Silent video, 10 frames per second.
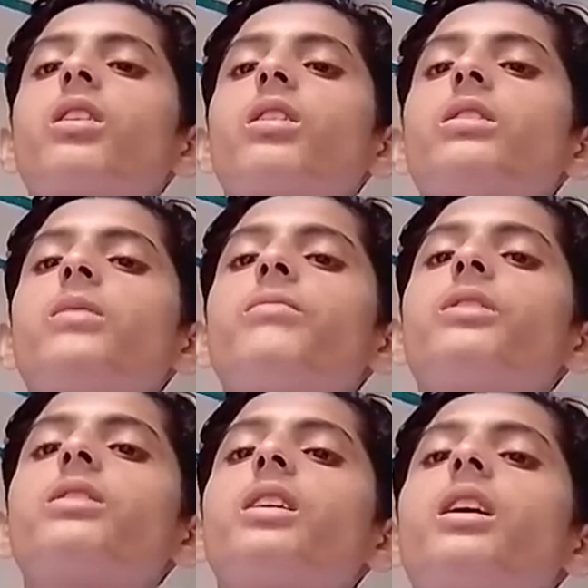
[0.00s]
organism
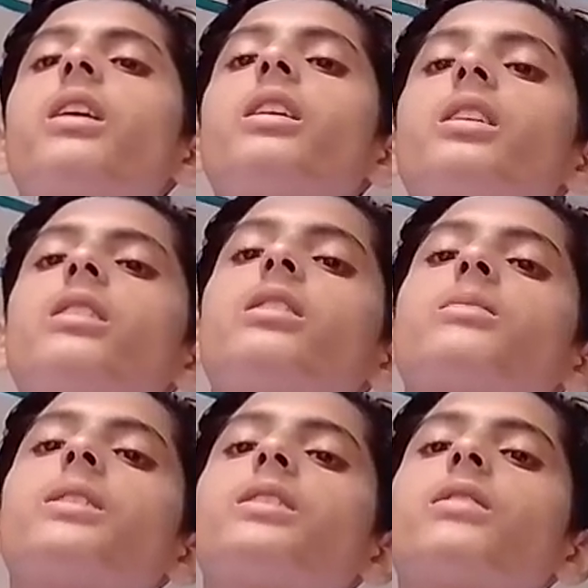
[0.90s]
with a
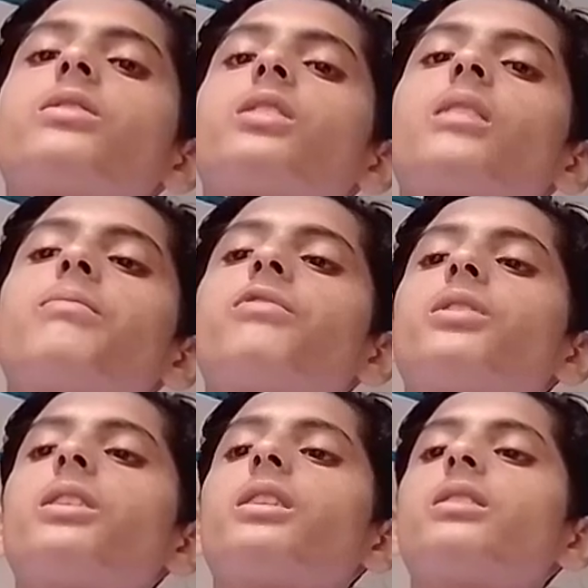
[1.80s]
specific shape,
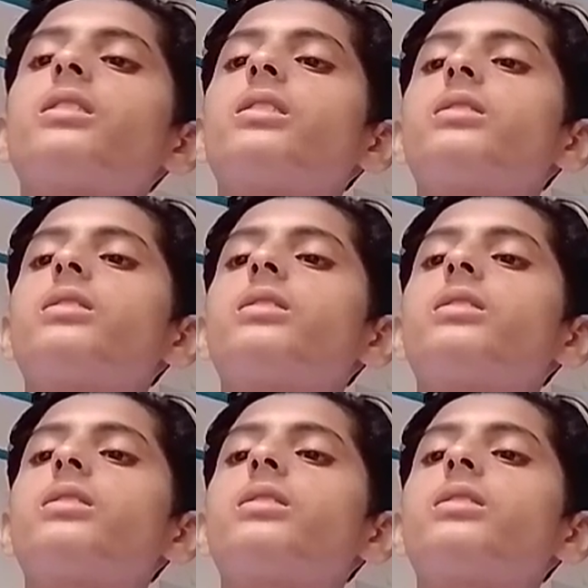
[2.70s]
food is